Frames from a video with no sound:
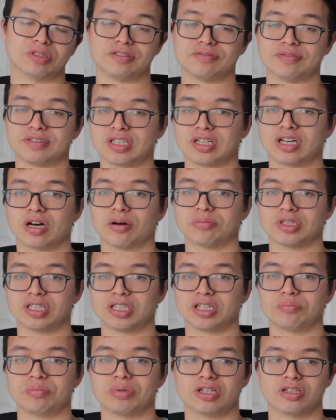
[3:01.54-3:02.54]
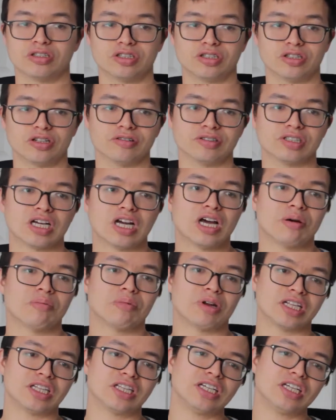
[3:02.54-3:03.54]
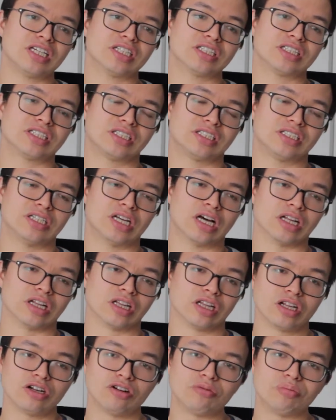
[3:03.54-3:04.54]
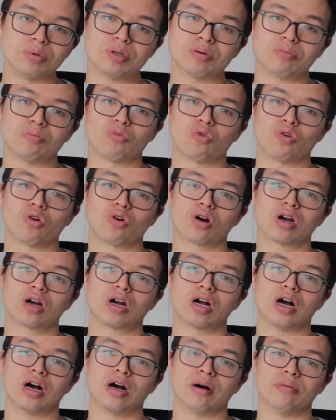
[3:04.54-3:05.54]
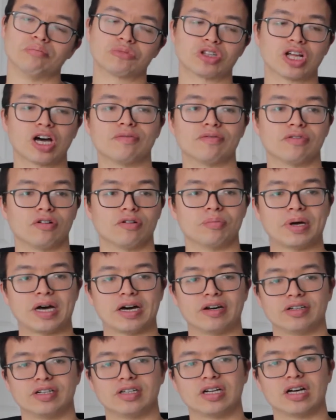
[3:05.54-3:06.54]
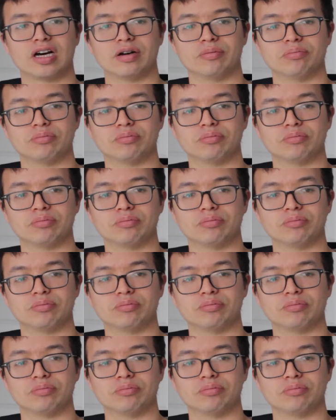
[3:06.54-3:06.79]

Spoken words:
is very commonly compared to those. But I think it's a little bit more thoughtful about it.